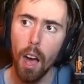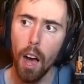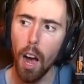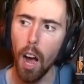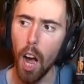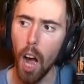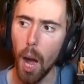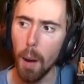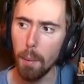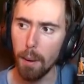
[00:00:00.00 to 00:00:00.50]

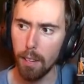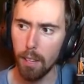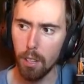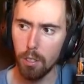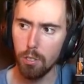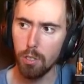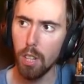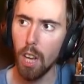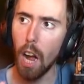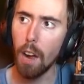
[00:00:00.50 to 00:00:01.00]
I can
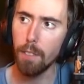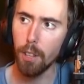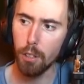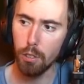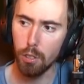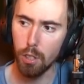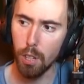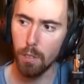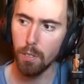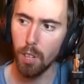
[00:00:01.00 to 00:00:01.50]
see,
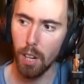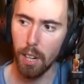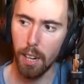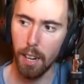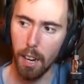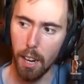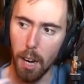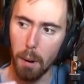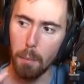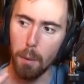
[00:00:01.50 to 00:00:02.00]
obviously, you've done
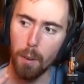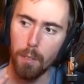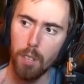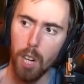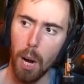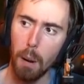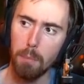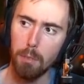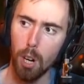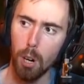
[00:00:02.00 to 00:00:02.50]
it a number of
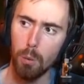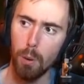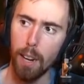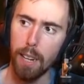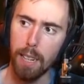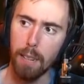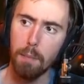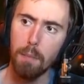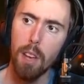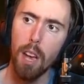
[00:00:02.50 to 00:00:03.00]
times
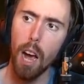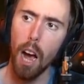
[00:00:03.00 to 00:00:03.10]
already.